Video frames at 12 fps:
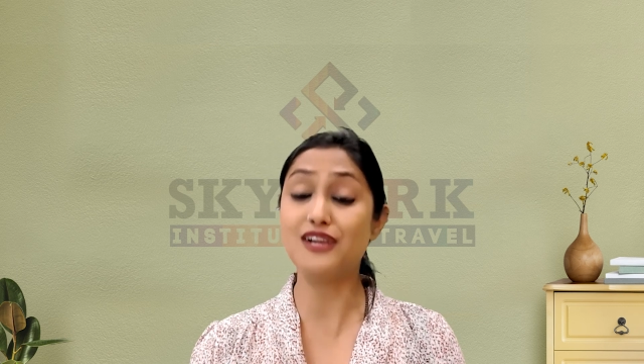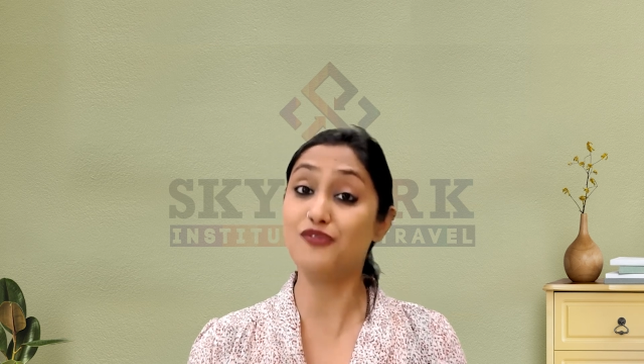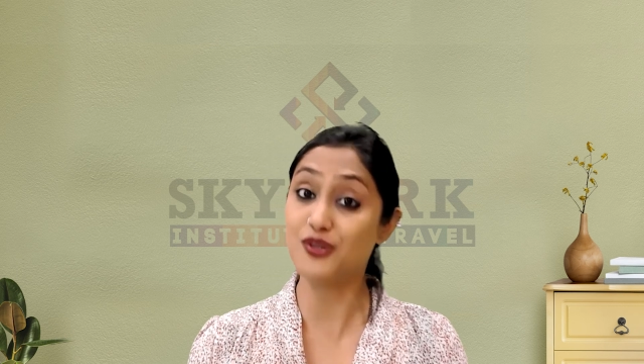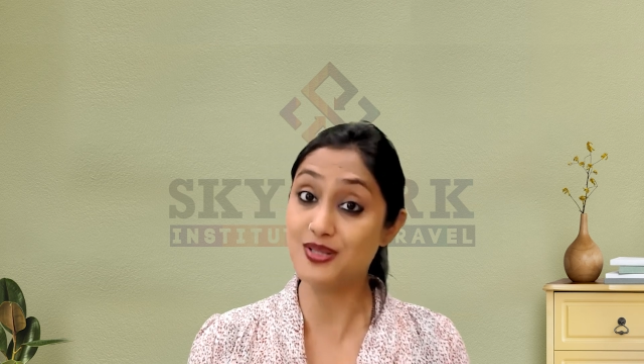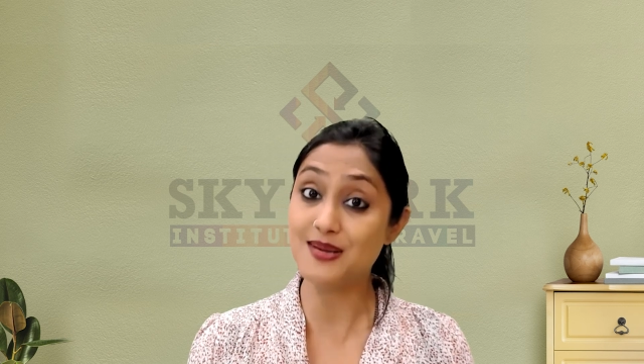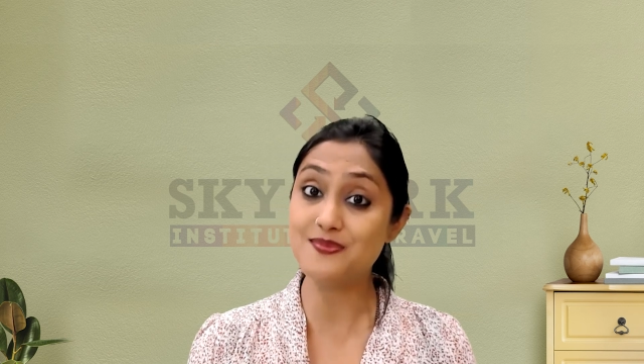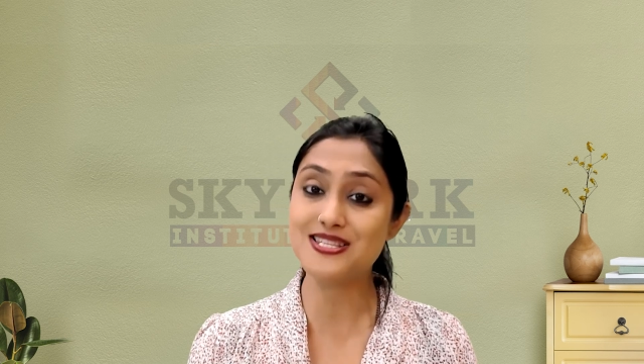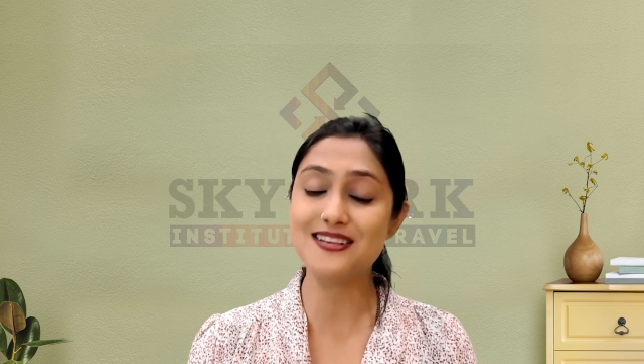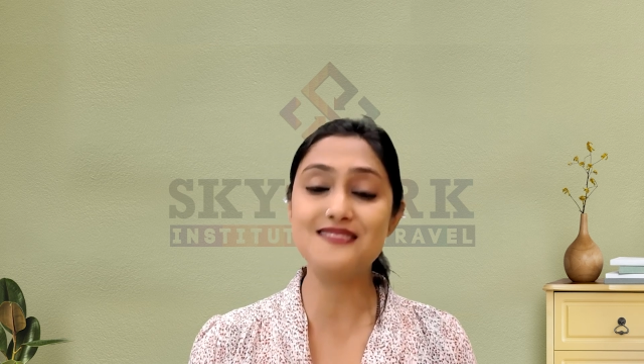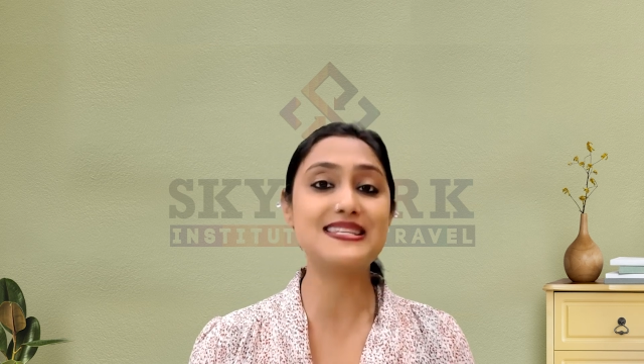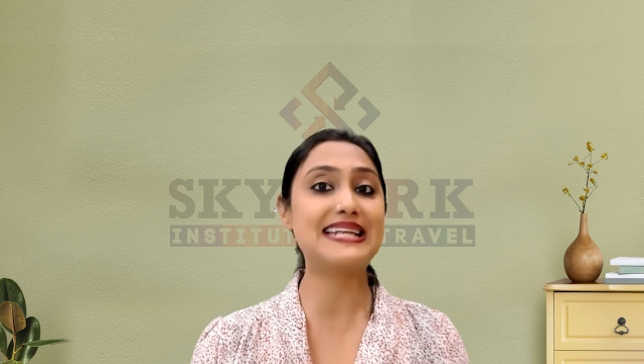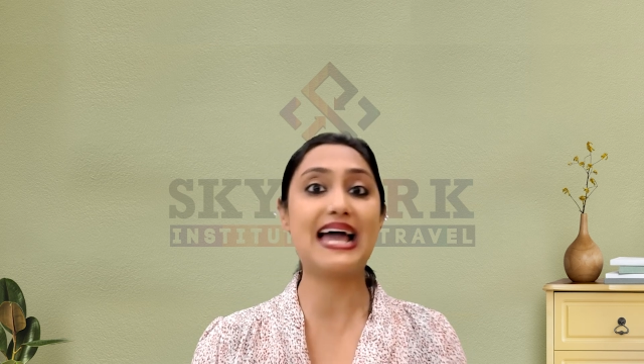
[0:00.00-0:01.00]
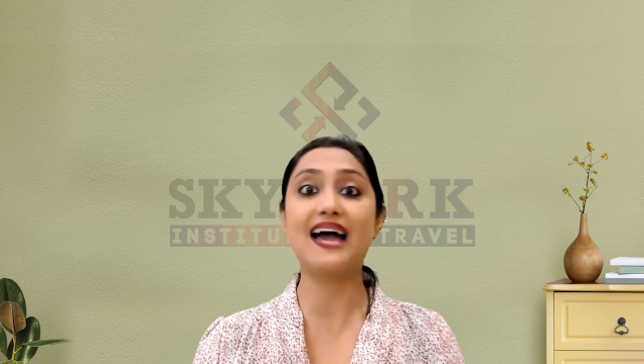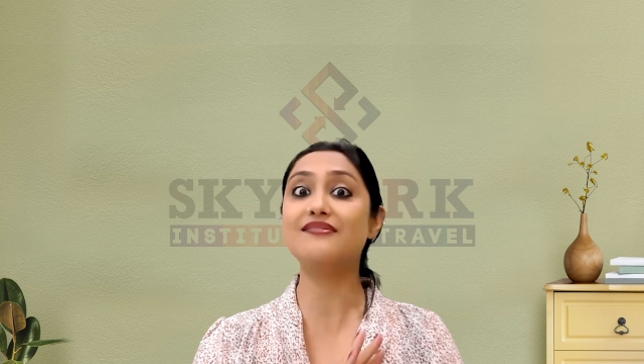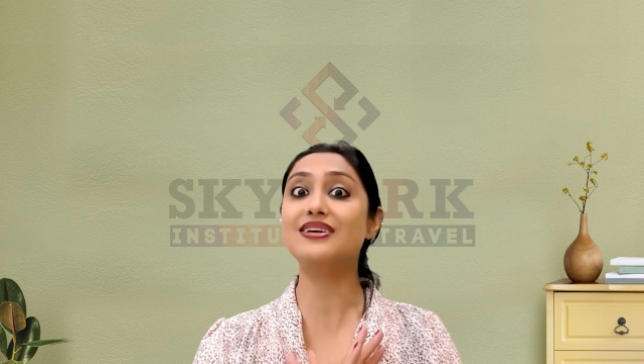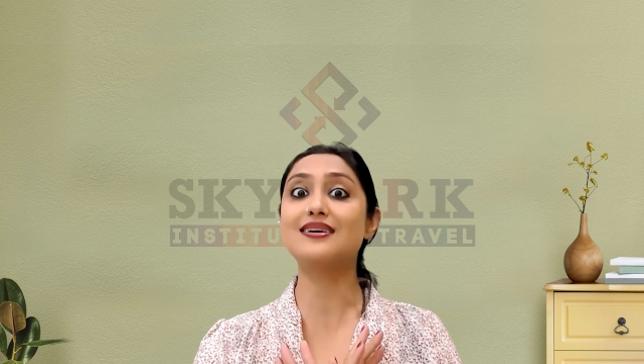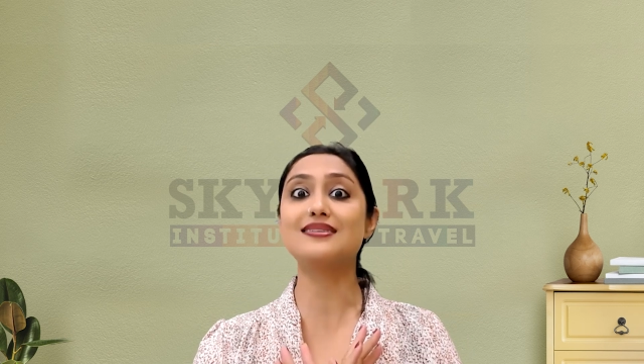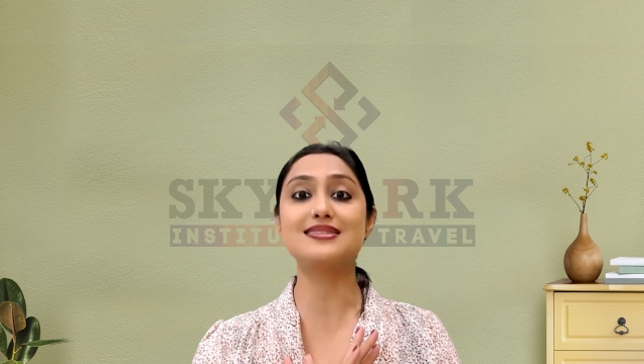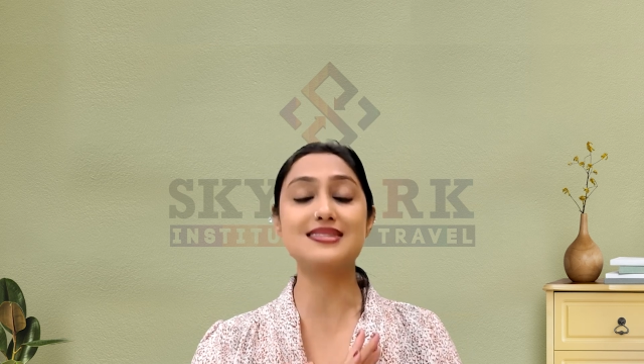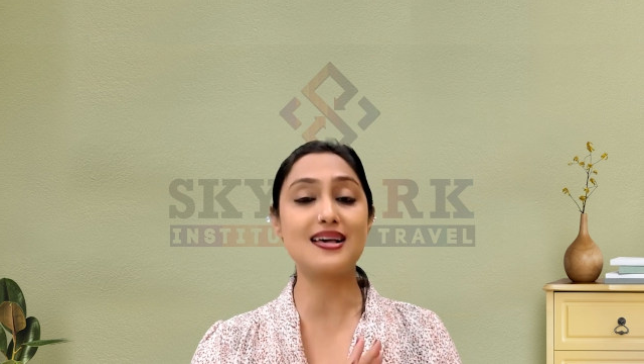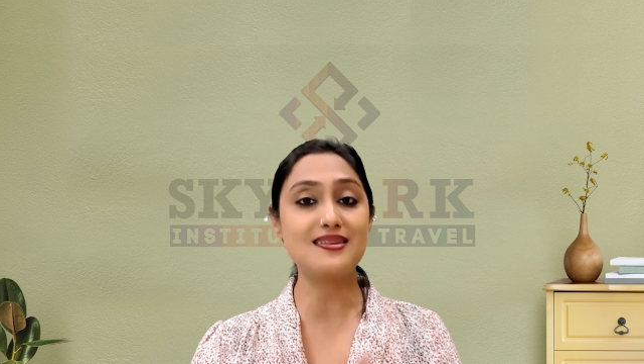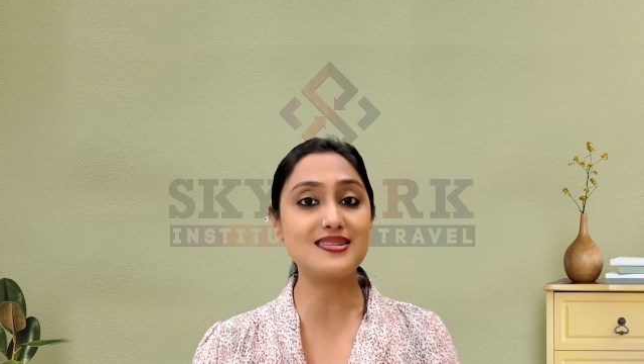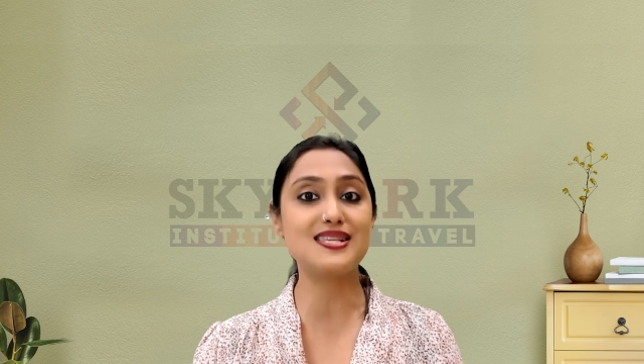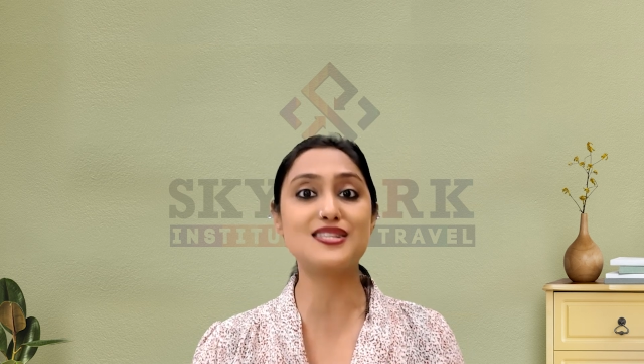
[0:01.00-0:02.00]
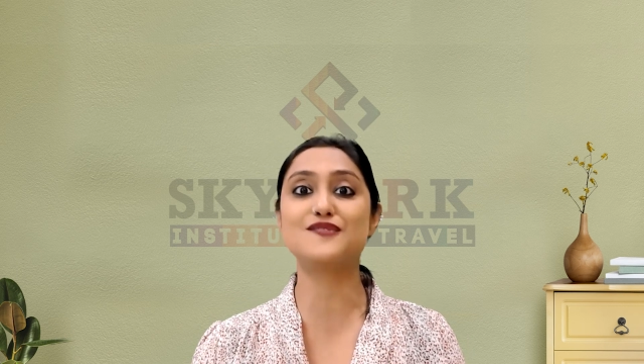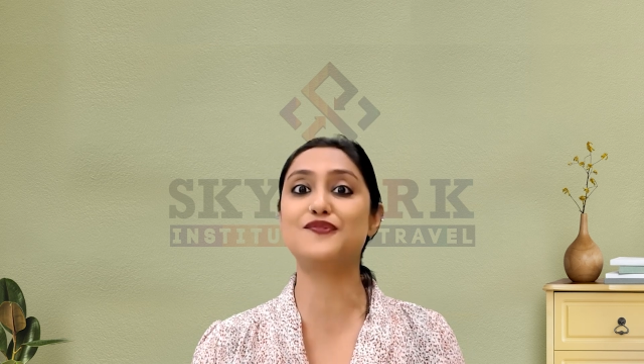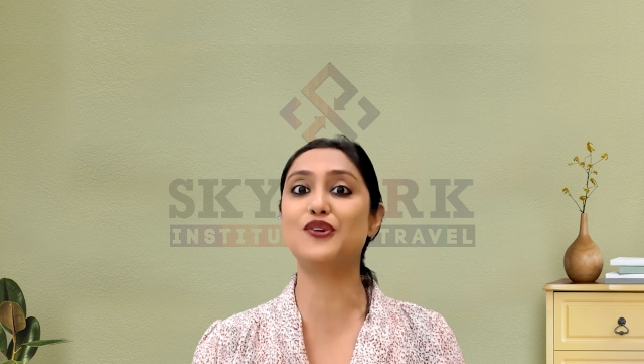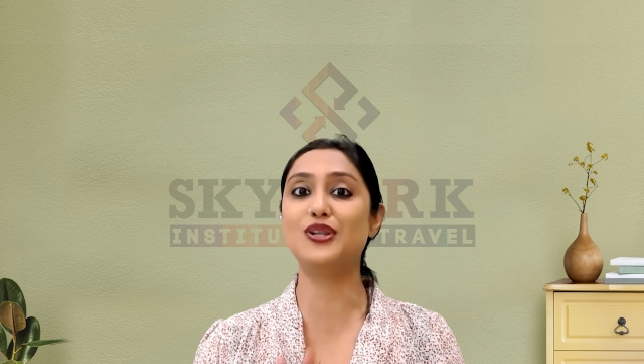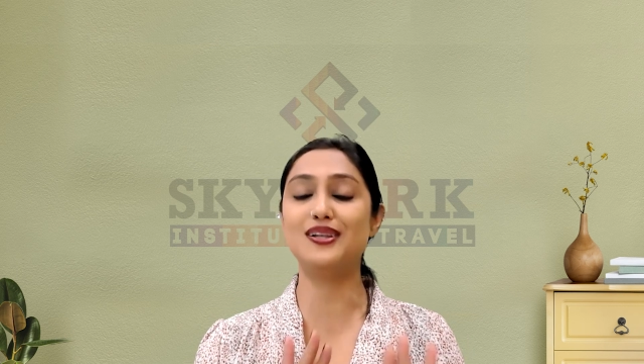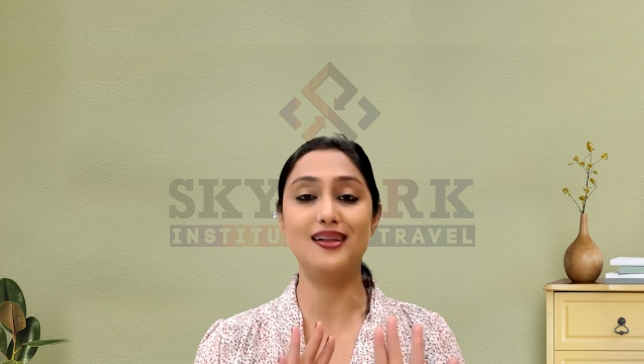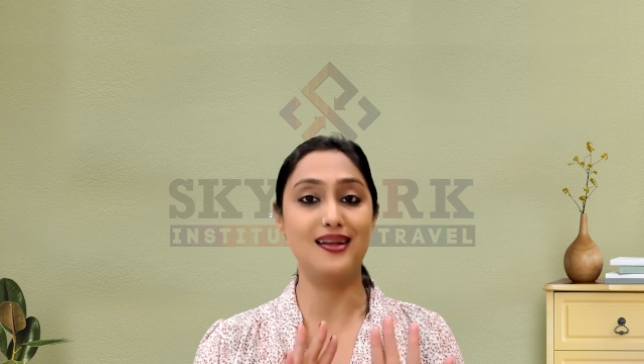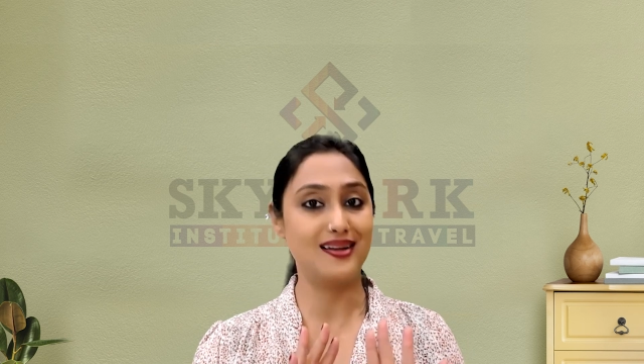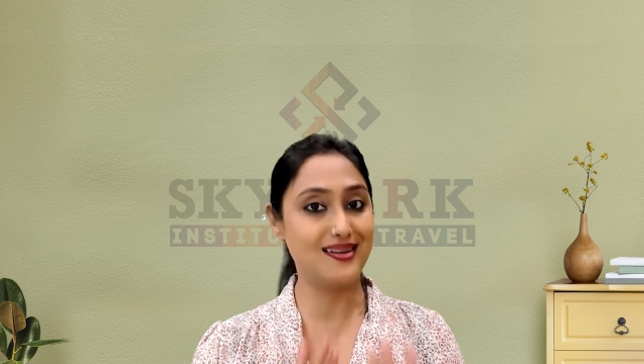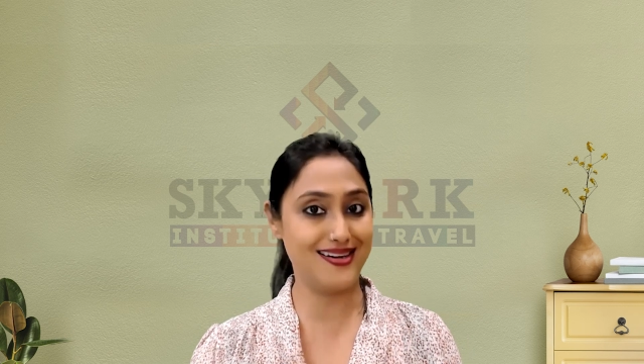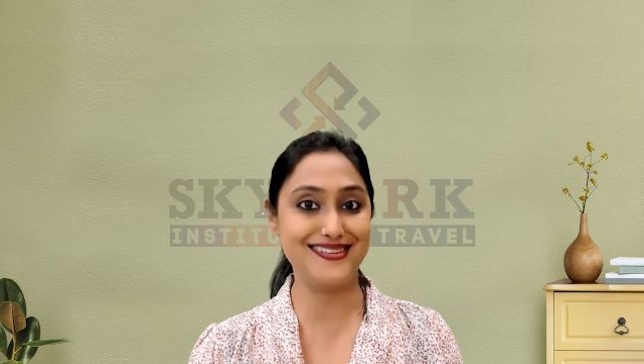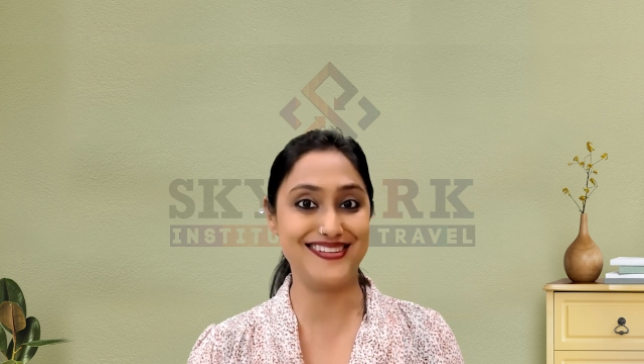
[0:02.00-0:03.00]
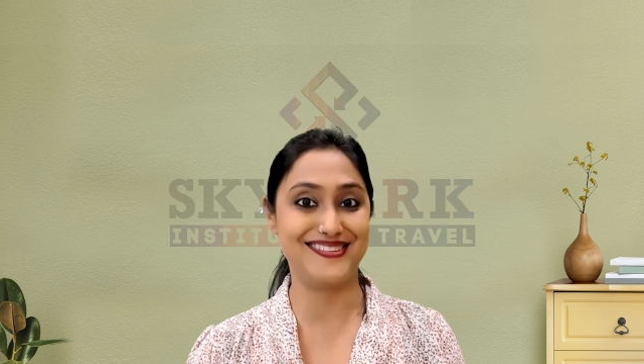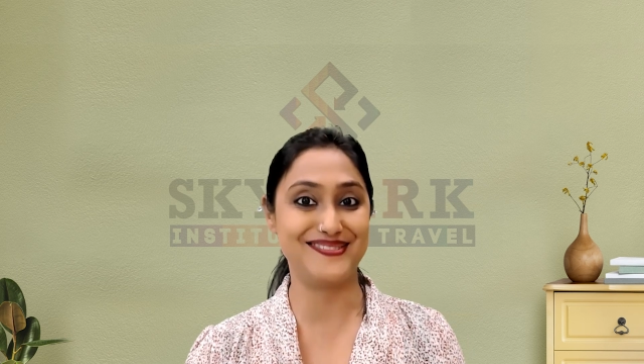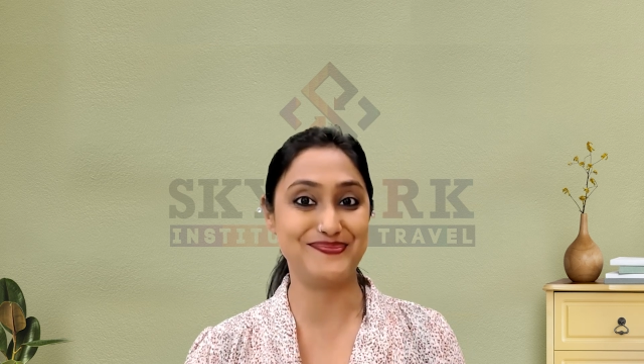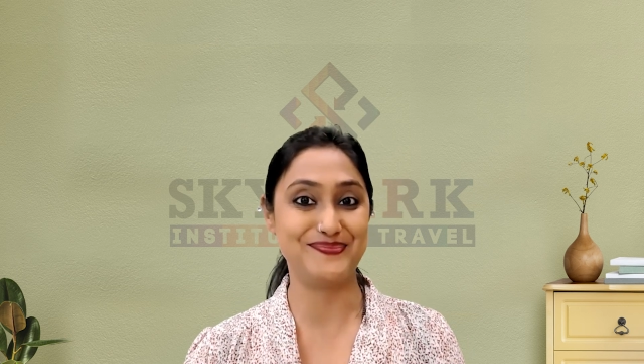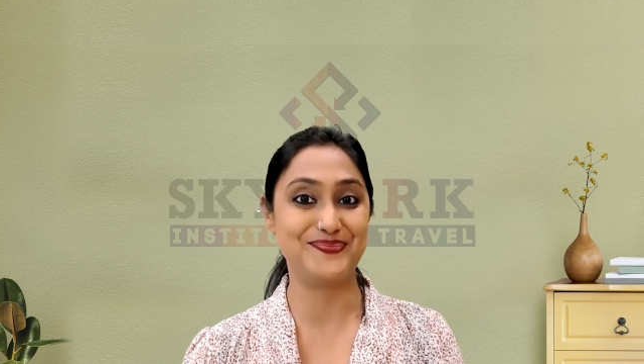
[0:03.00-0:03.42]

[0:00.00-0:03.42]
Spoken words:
well for themselves and having a successful career.